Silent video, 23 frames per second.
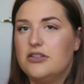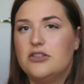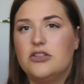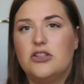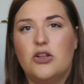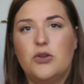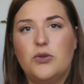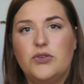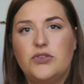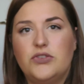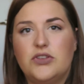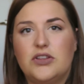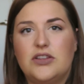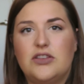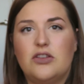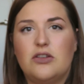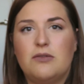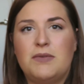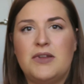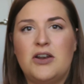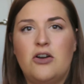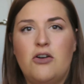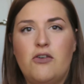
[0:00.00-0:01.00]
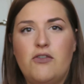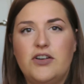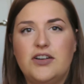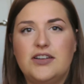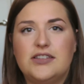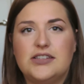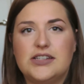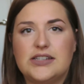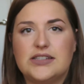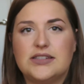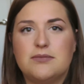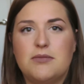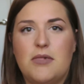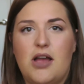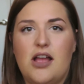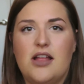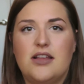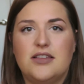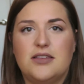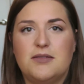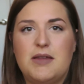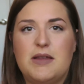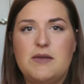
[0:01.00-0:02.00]
it's been over 6
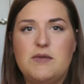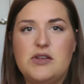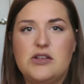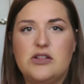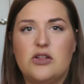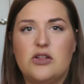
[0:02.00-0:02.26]
months, maybe